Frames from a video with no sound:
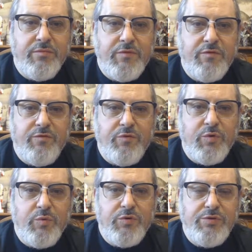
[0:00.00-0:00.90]
four
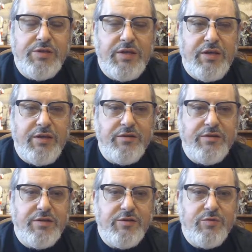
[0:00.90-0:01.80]
wounds each.
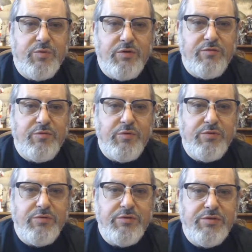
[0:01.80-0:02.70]
That's 12
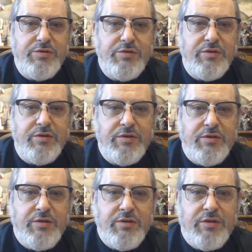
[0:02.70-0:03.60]
wounds.
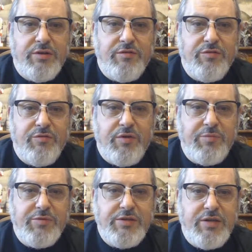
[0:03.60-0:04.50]
They have a 3-up
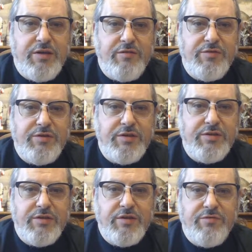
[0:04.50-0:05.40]
save, 6
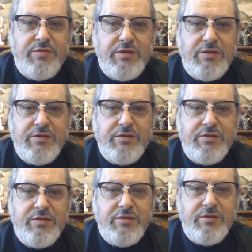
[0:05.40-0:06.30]
toughness.
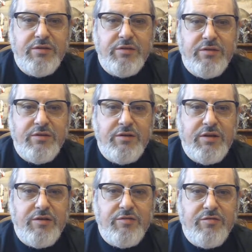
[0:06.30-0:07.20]
Not
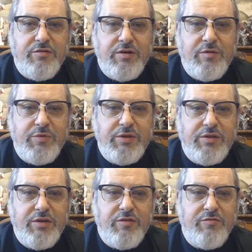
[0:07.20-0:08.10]
incredibly tough.